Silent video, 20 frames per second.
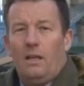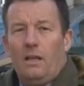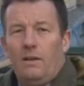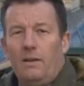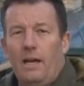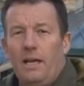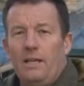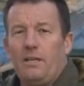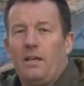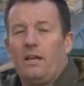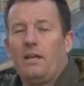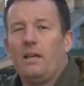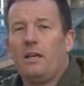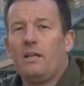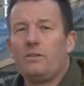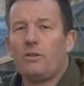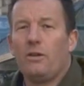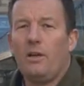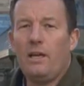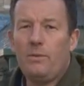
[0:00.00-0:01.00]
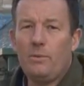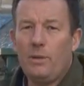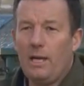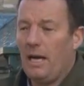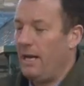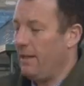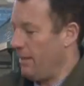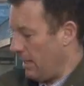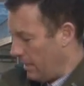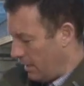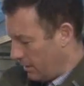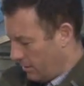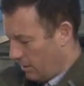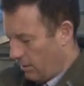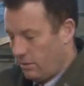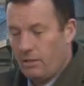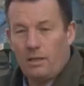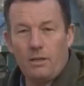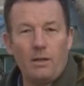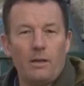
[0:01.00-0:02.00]
Right, so here we are then. As I
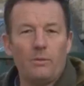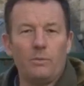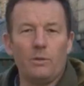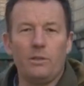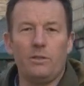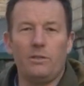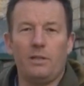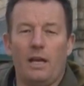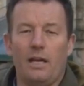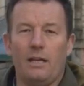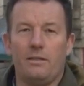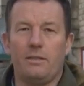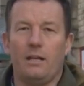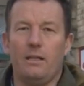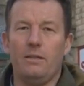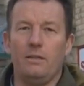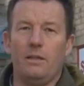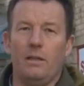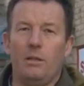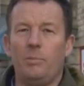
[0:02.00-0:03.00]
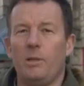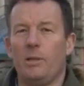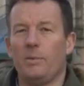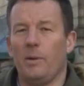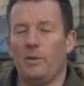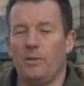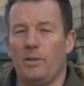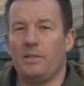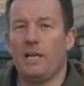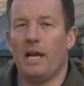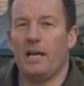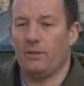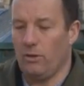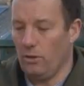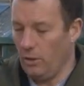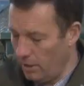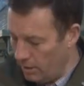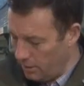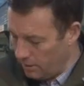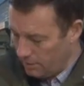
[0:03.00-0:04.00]
said, I would tell you a little bit about the
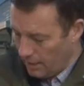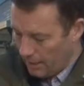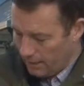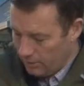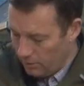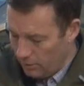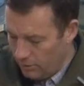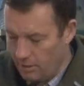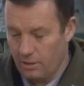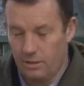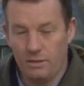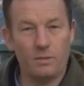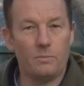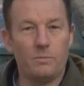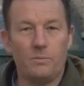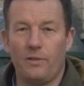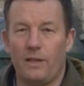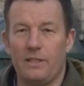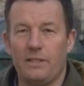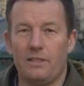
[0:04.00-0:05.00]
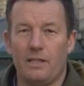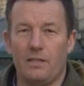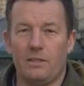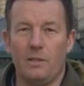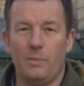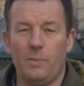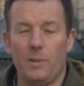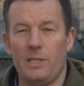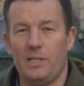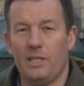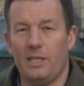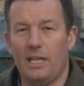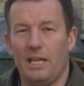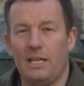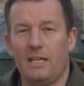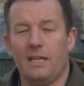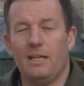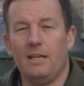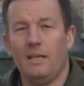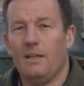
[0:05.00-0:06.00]
tannoy. Tannoy system, fantastic piece of
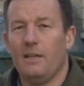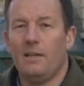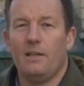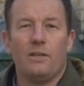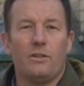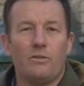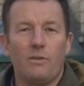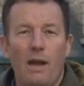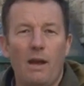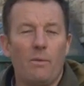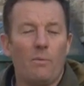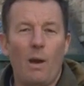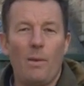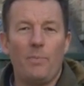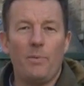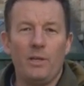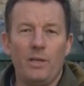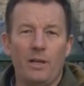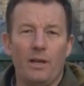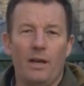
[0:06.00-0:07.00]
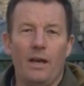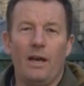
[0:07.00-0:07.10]
kit, great weapon.